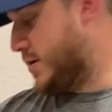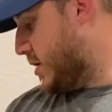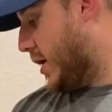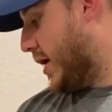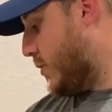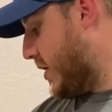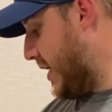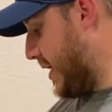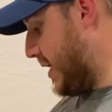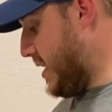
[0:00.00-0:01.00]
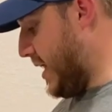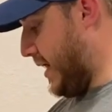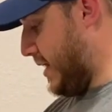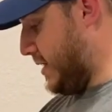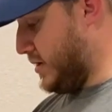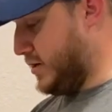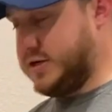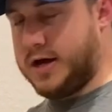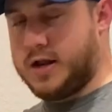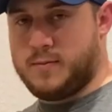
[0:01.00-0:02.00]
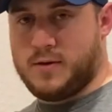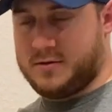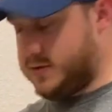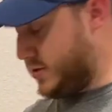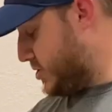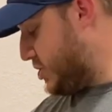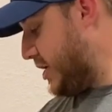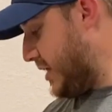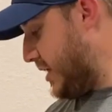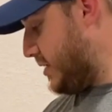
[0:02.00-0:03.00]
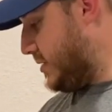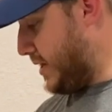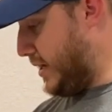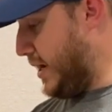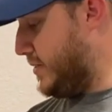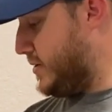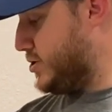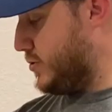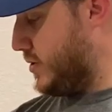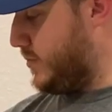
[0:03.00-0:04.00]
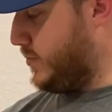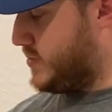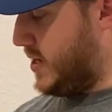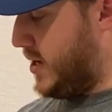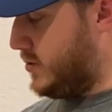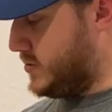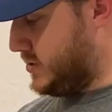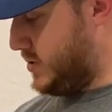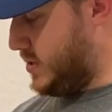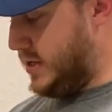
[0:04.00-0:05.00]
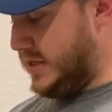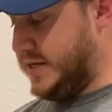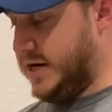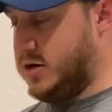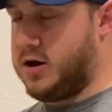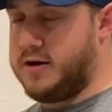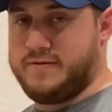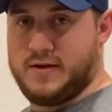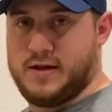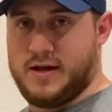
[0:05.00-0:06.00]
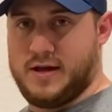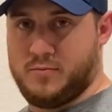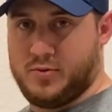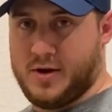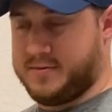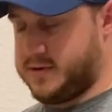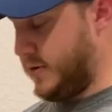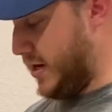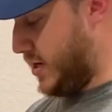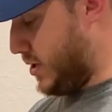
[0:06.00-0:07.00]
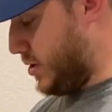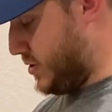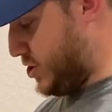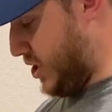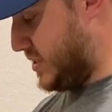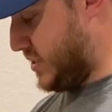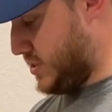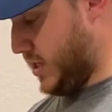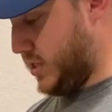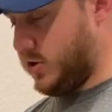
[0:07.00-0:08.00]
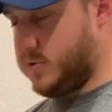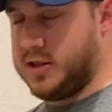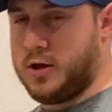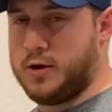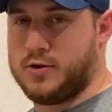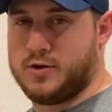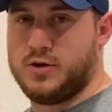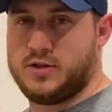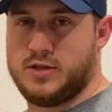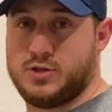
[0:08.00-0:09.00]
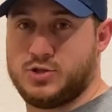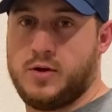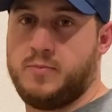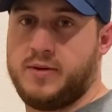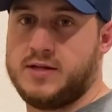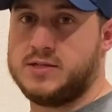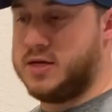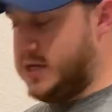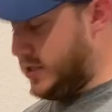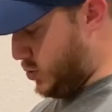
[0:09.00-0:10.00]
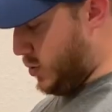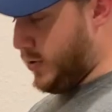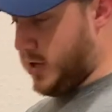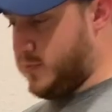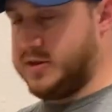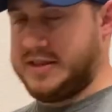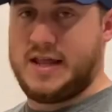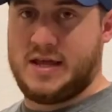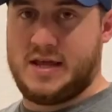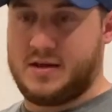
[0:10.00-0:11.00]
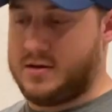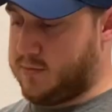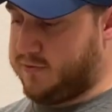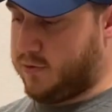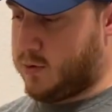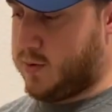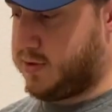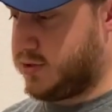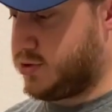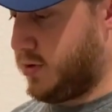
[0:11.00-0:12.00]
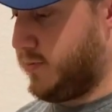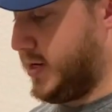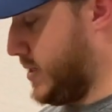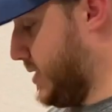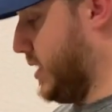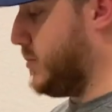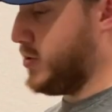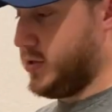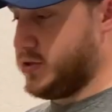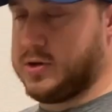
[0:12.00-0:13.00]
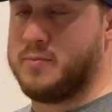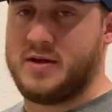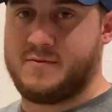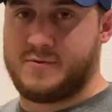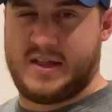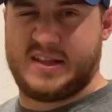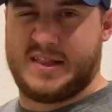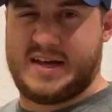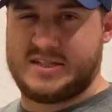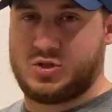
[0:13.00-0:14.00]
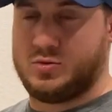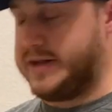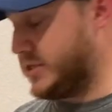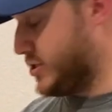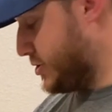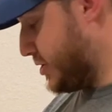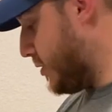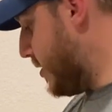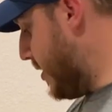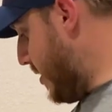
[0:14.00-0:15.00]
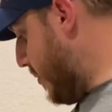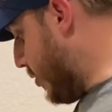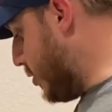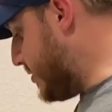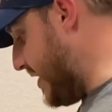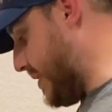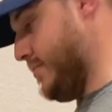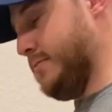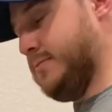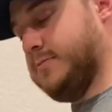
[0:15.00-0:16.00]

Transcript: All right, I went ahead and cut up the chicken and got the shrimp tails taken off and prepped and ready to go. The chicken's gonna take a little bit longer to cook than the shrimp is, so we'll probably put that in before we put the shrimp in, and then put the shrimp in for like the last 2 minutes or so. Pro tip,